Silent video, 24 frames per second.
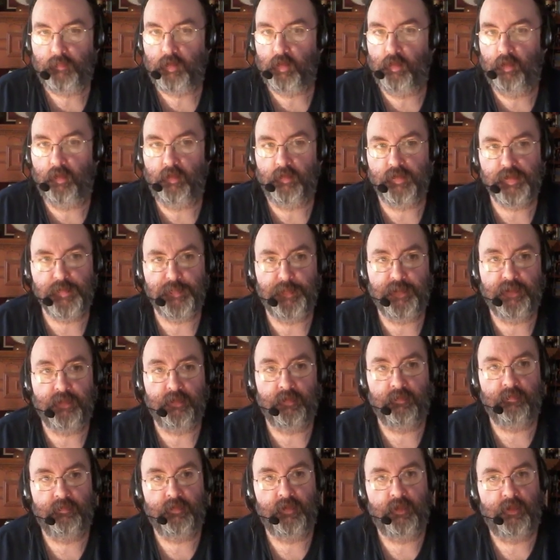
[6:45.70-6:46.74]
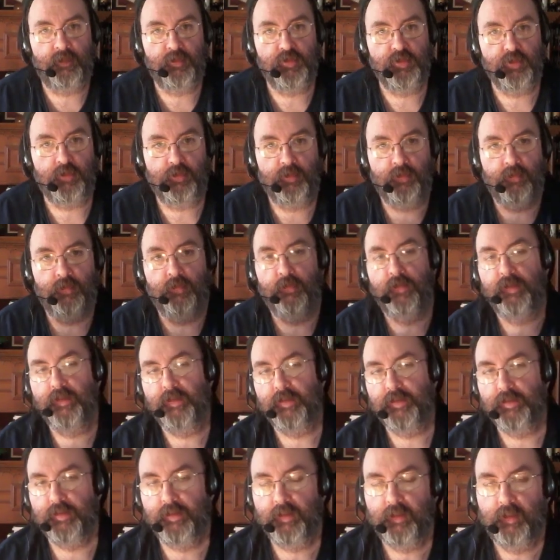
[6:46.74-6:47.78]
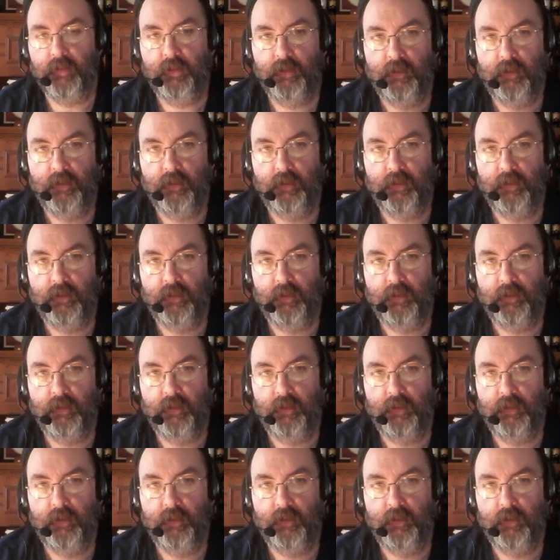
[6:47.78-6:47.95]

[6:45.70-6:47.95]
Well, speaking of the ancient Near East